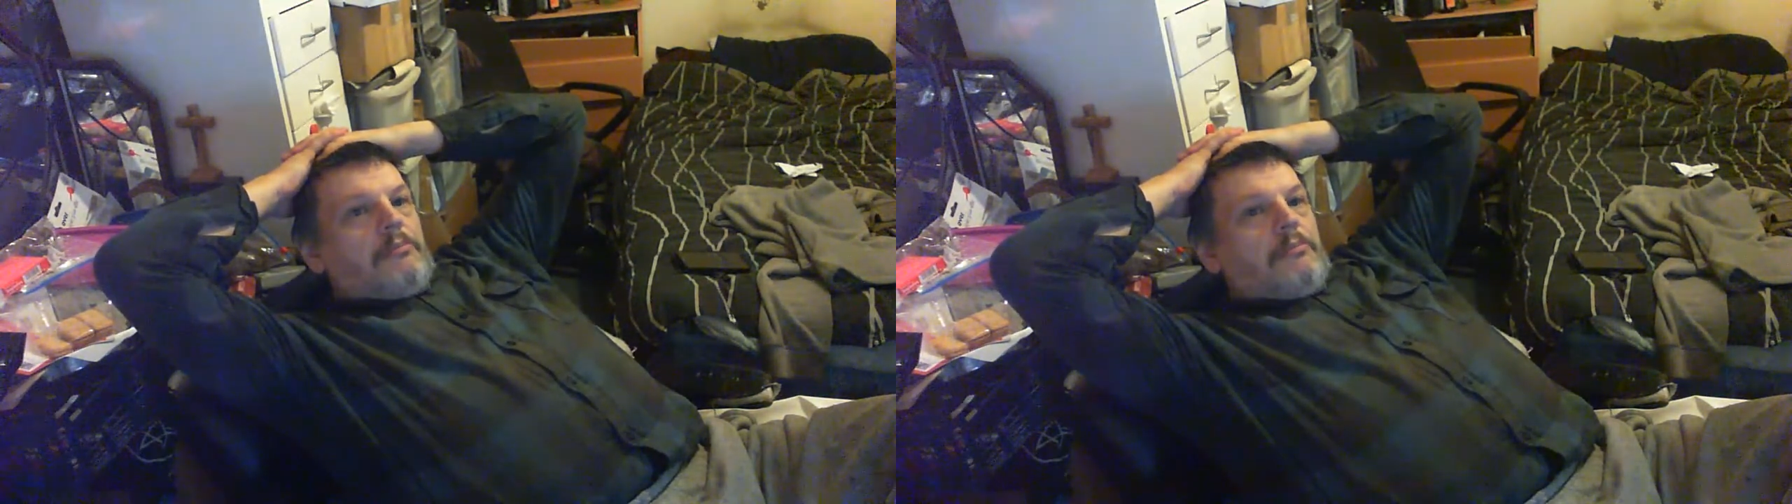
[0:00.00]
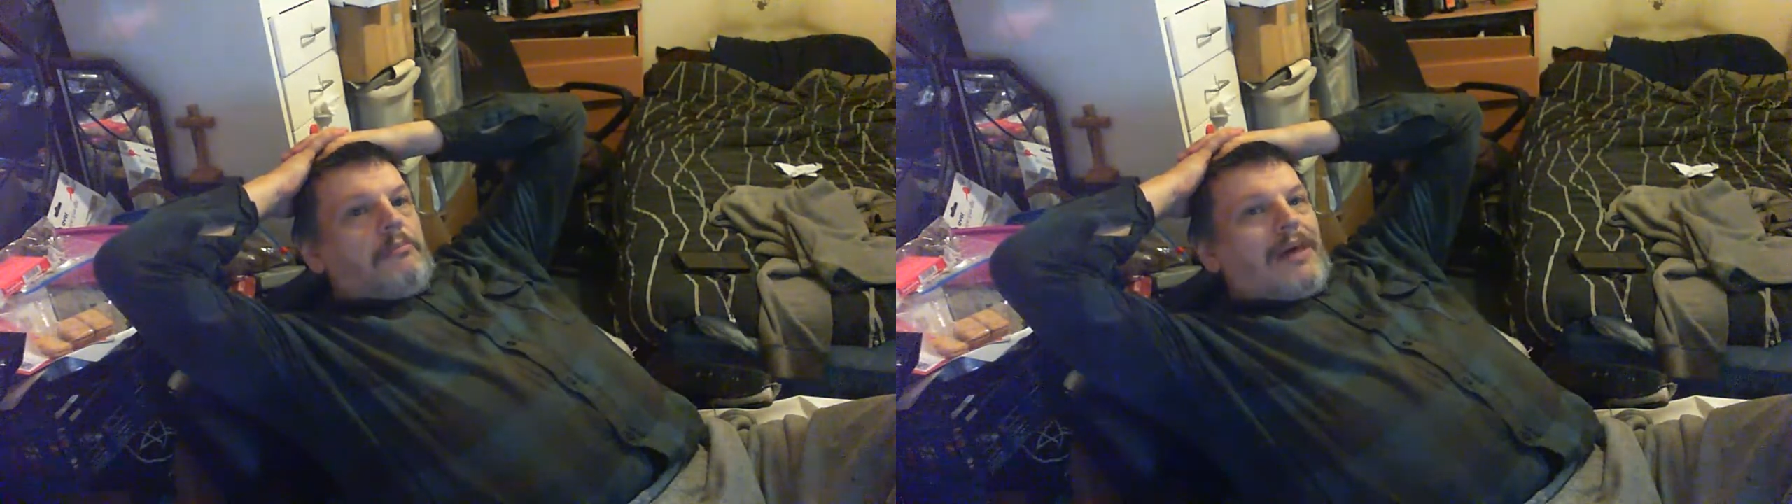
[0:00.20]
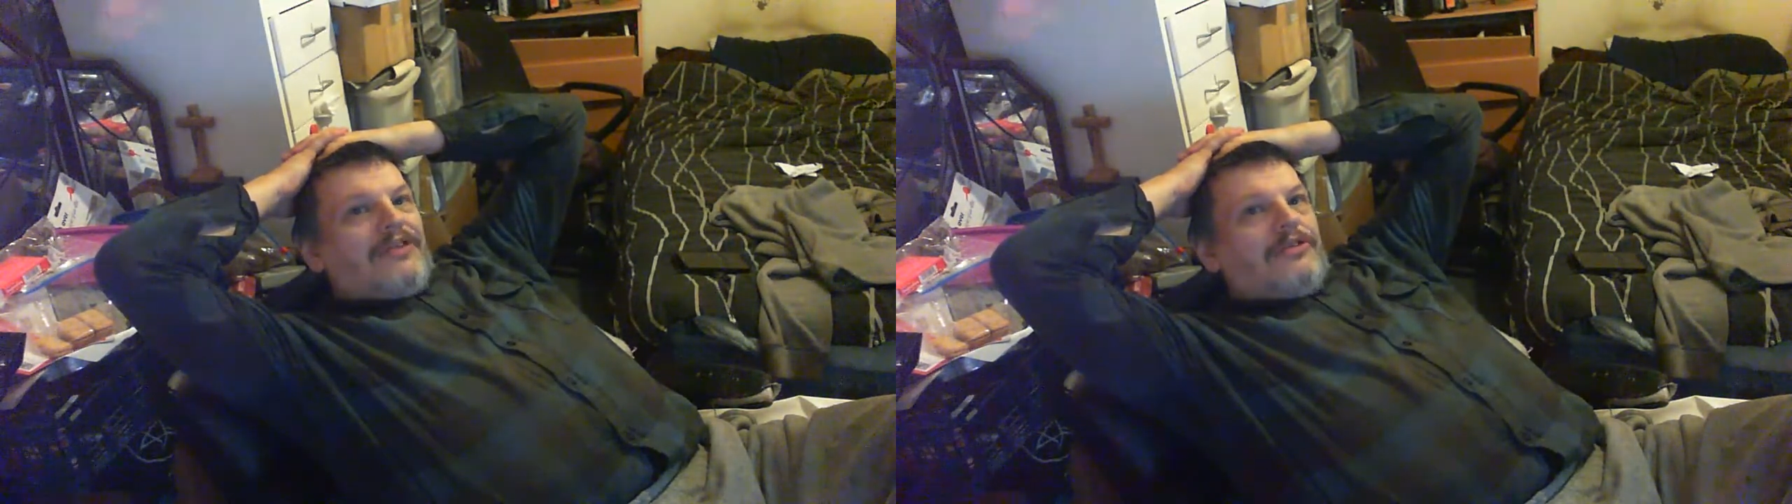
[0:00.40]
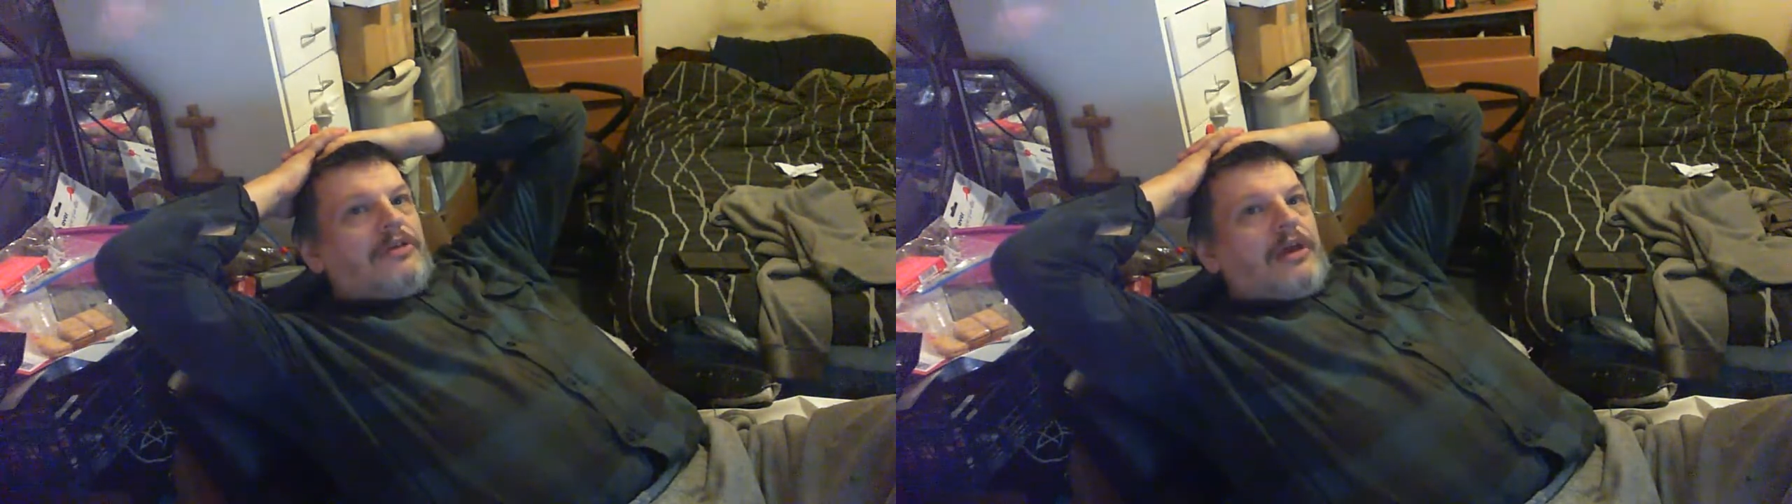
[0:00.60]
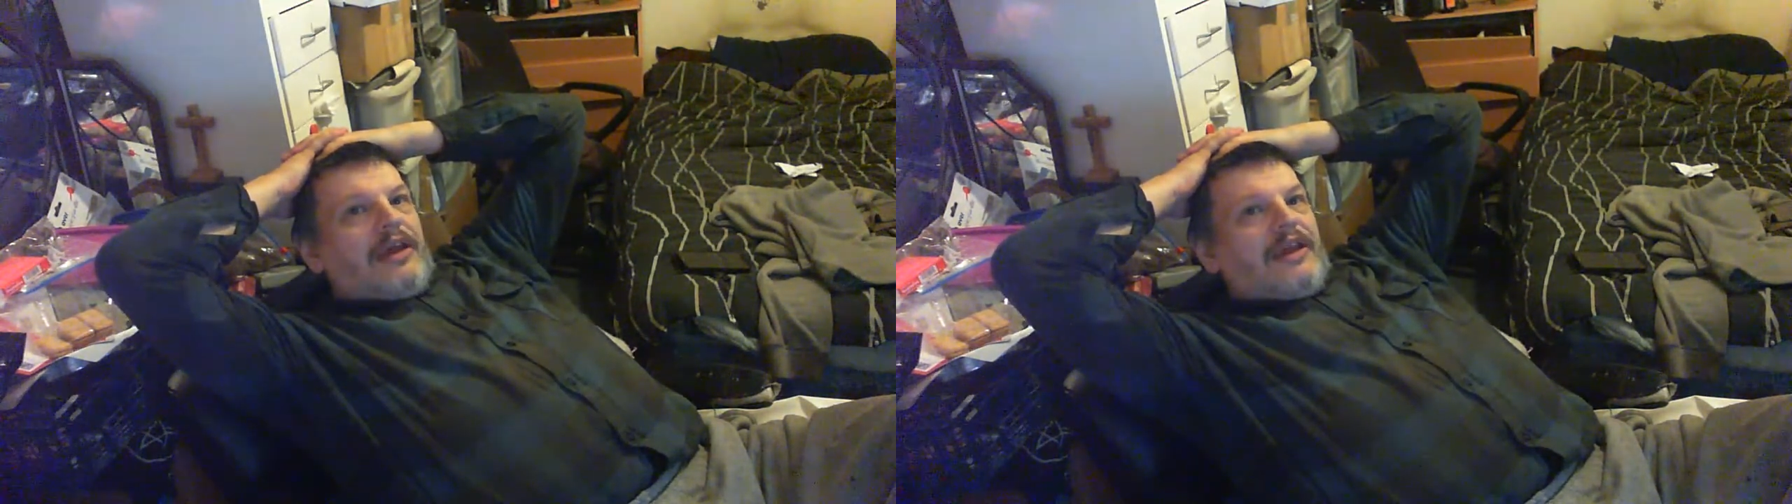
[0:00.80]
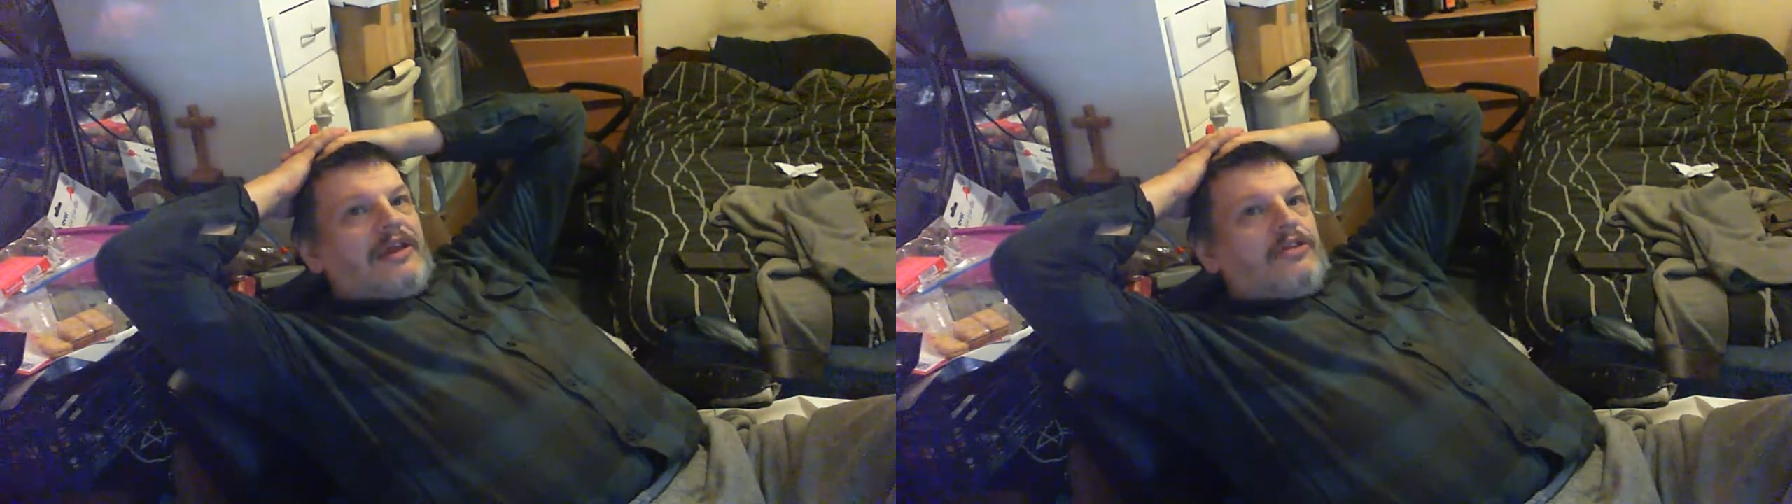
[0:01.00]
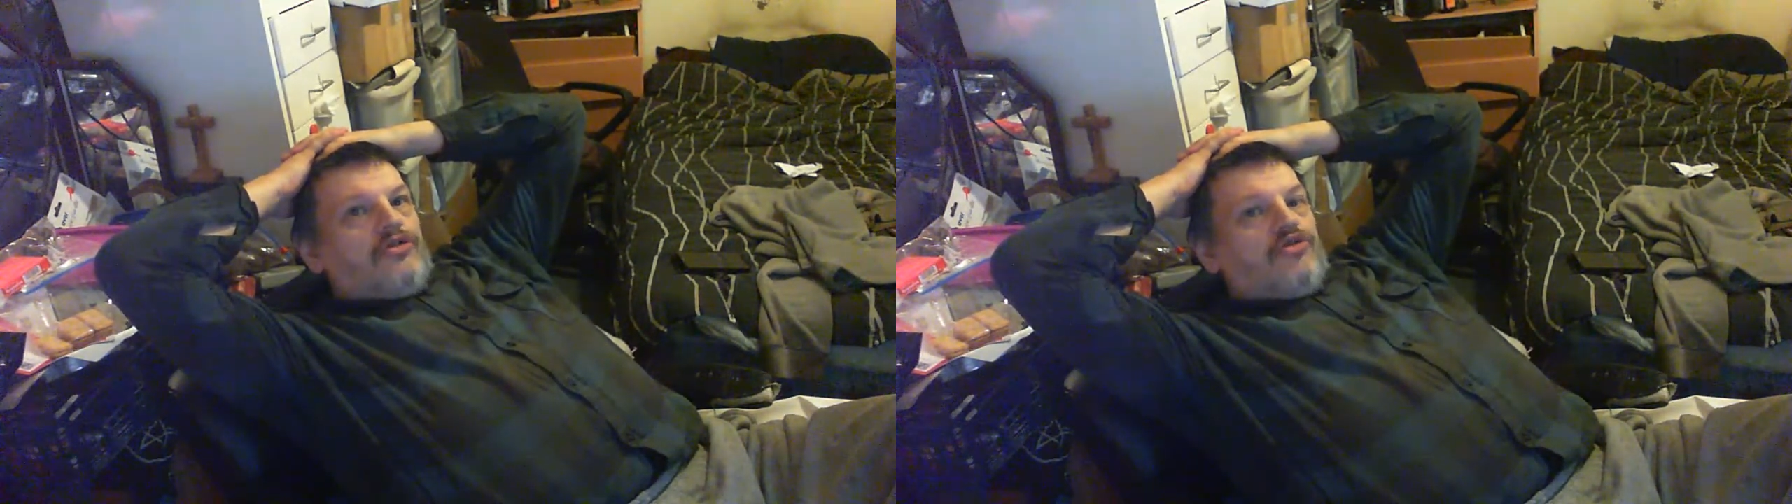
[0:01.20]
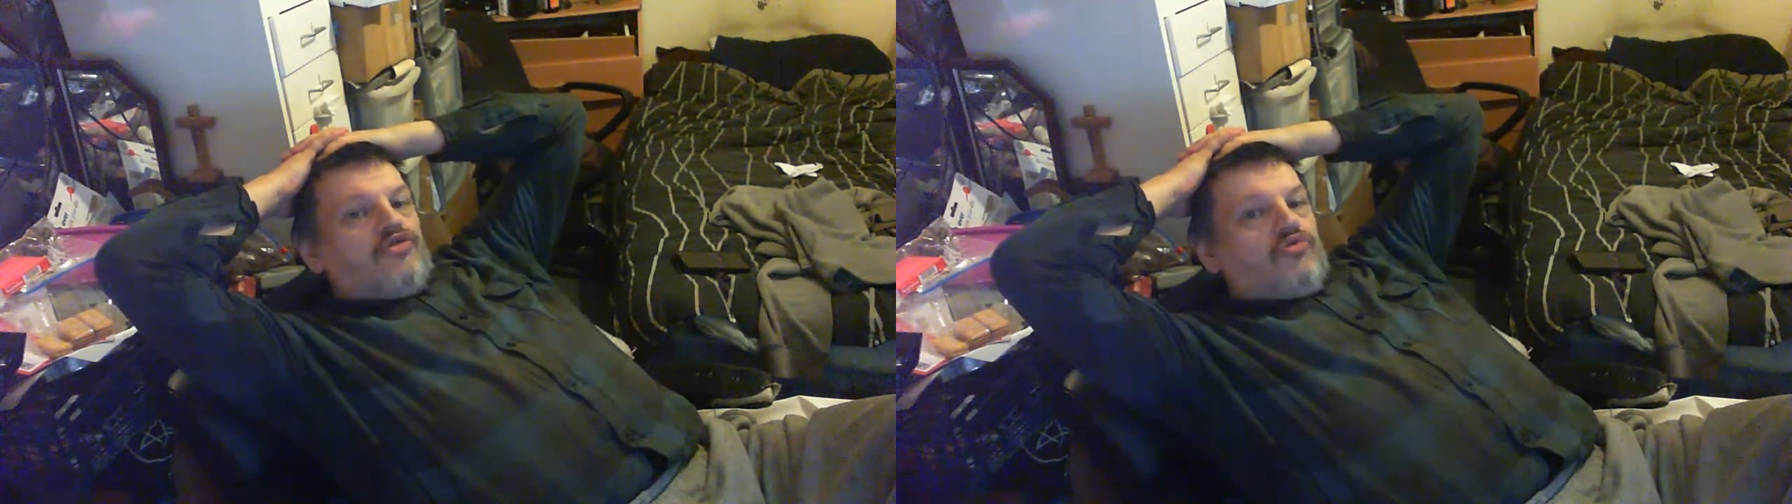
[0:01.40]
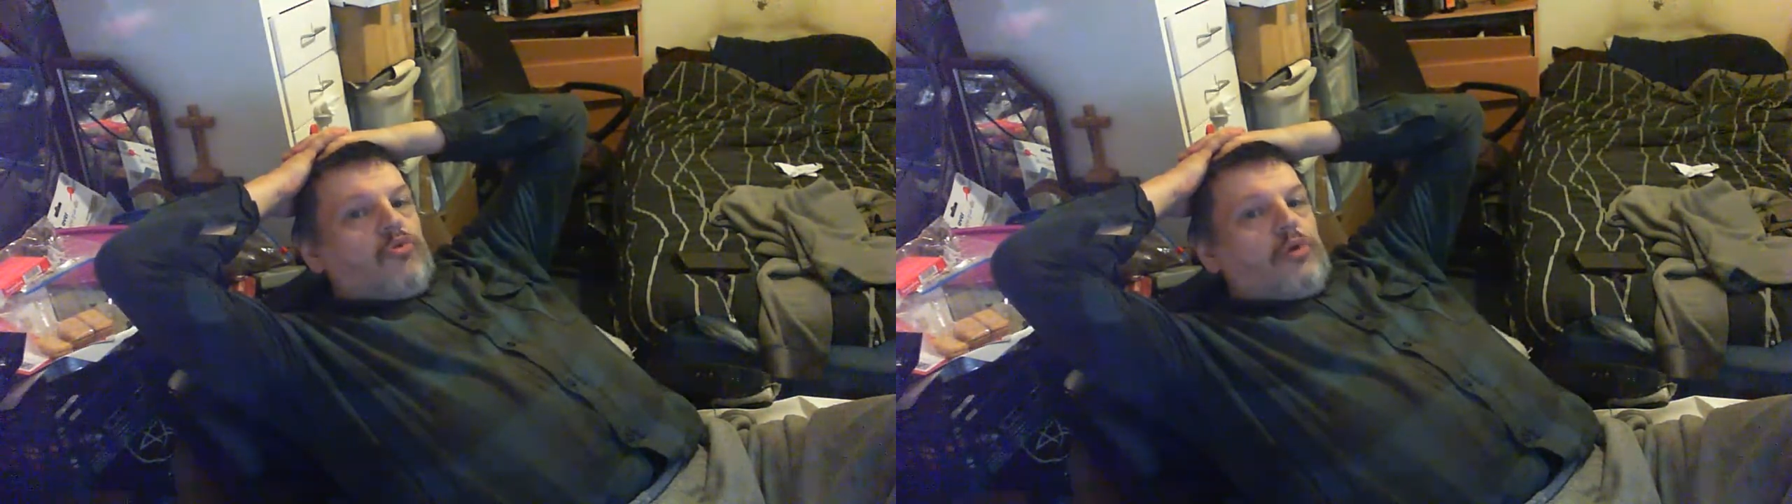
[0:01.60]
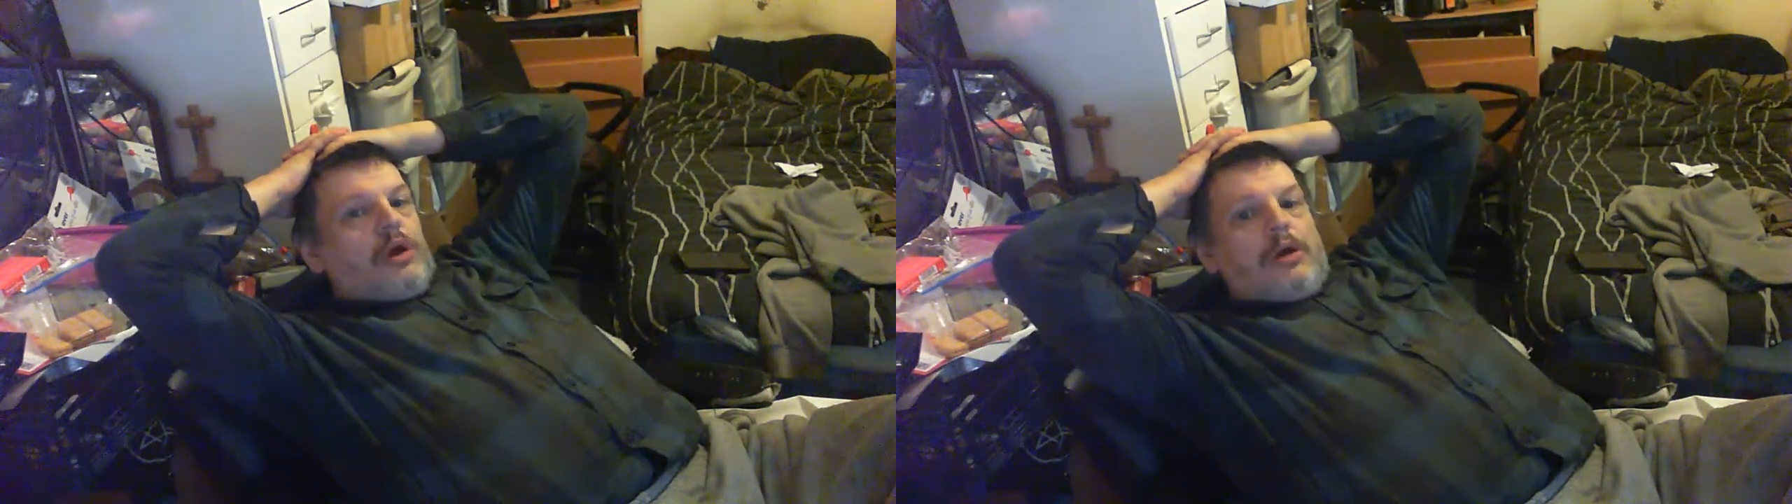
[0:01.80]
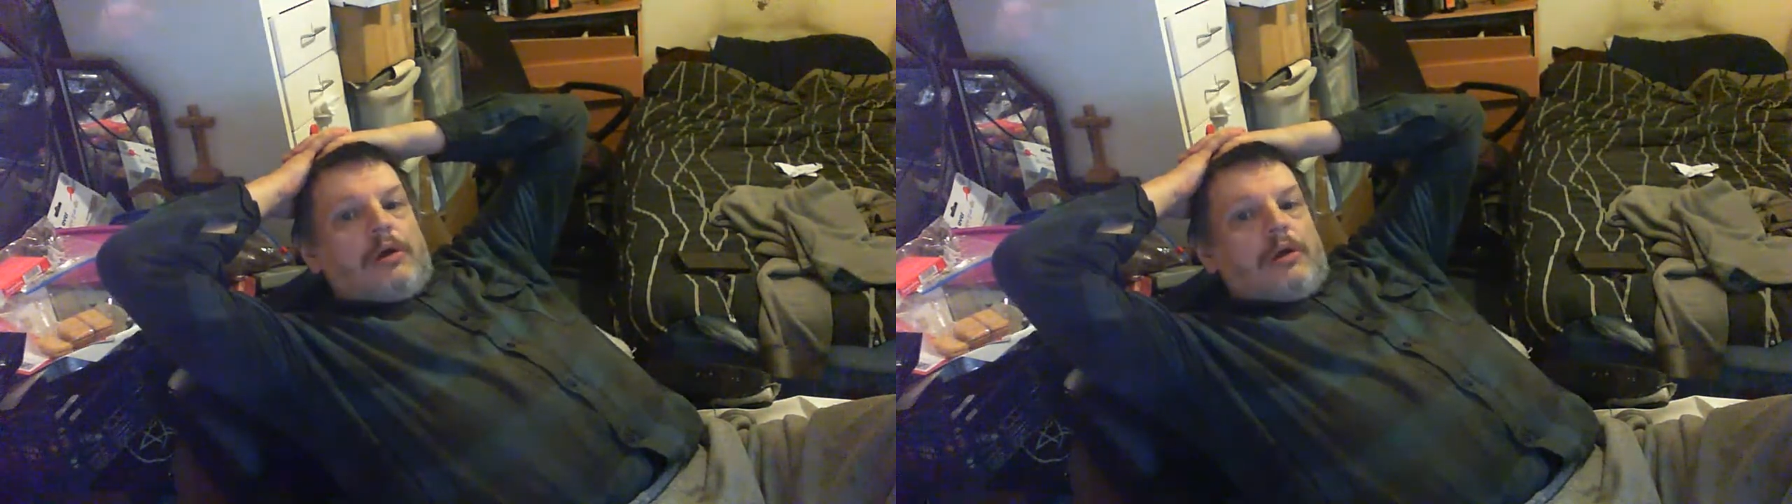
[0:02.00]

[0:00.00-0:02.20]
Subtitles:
mud and straw.